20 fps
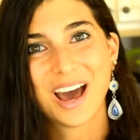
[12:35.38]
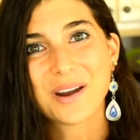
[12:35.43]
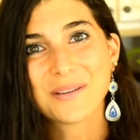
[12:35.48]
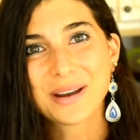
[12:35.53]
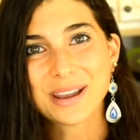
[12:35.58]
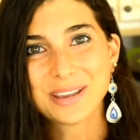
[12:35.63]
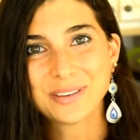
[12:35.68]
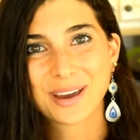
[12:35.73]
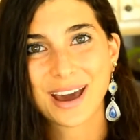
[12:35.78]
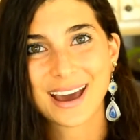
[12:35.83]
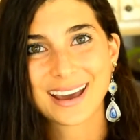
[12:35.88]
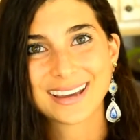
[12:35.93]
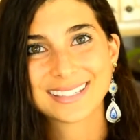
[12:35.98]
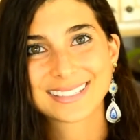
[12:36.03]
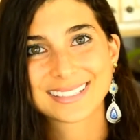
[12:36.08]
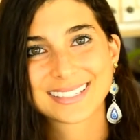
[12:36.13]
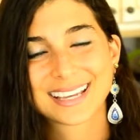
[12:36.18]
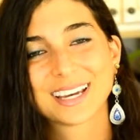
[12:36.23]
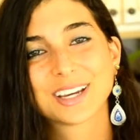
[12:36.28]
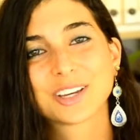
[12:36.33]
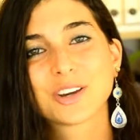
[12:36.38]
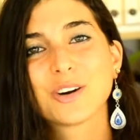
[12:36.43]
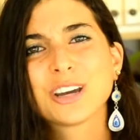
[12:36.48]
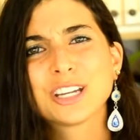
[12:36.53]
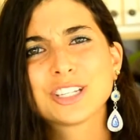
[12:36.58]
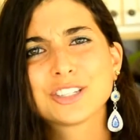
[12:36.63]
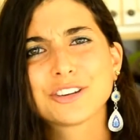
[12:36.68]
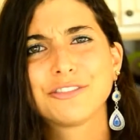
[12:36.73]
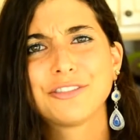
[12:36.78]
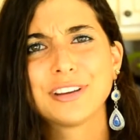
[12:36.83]
Alright you guys, go
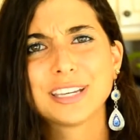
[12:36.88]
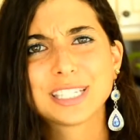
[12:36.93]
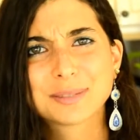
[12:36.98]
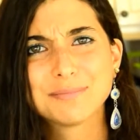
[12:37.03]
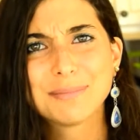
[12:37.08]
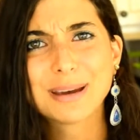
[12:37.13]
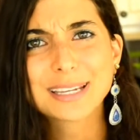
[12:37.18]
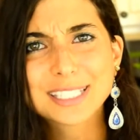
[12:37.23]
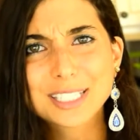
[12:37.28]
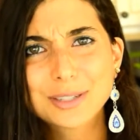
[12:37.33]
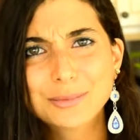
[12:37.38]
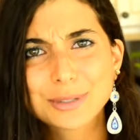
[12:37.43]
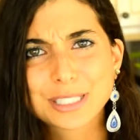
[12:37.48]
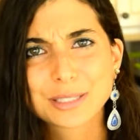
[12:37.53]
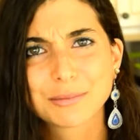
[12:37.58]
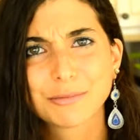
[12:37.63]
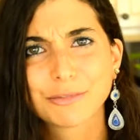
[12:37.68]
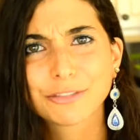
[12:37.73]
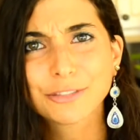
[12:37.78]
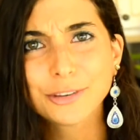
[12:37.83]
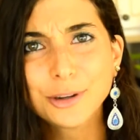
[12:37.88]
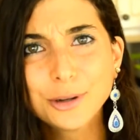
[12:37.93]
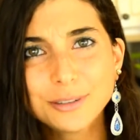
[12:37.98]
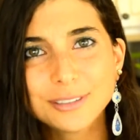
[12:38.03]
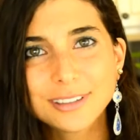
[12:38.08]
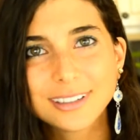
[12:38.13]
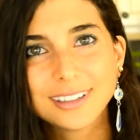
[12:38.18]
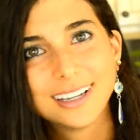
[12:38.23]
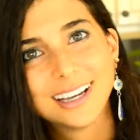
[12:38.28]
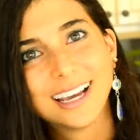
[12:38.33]
get your face messy with some fruit,
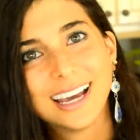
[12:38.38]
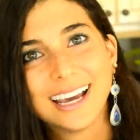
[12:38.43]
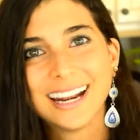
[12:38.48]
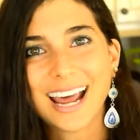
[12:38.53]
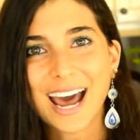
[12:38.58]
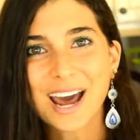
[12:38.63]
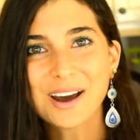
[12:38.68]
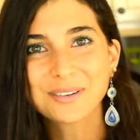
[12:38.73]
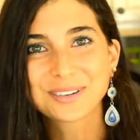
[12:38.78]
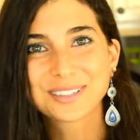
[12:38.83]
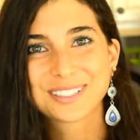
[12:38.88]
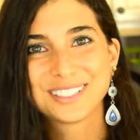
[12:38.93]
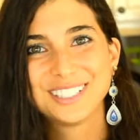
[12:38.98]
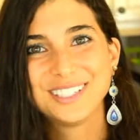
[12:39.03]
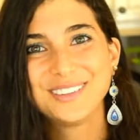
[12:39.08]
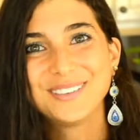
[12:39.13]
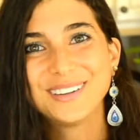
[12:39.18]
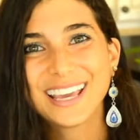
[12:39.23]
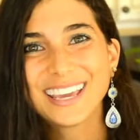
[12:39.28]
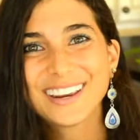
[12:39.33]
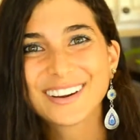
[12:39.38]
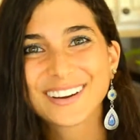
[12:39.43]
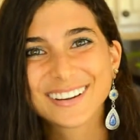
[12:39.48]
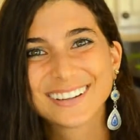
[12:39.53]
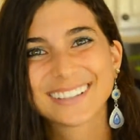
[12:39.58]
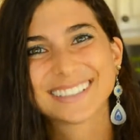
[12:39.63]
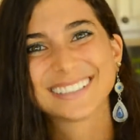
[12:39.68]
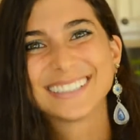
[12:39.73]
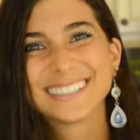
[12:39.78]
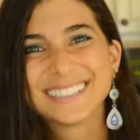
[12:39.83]
and I will see you
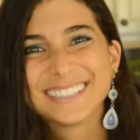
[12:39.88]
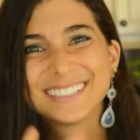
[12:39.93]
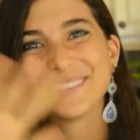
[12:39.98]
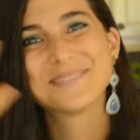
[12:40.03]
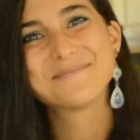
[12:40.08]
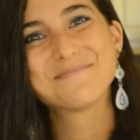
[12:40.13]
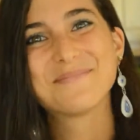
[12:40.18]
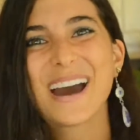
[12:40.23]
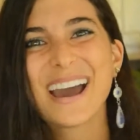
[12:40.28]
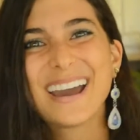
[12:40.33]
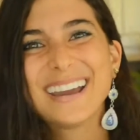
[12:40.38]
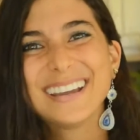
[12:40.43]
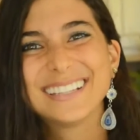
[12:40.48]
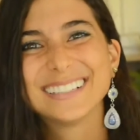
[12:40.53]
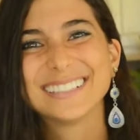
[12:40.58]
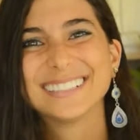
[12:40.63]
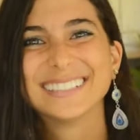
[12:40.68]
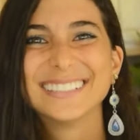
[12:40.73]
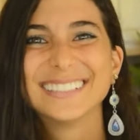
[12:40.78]
later. Bye!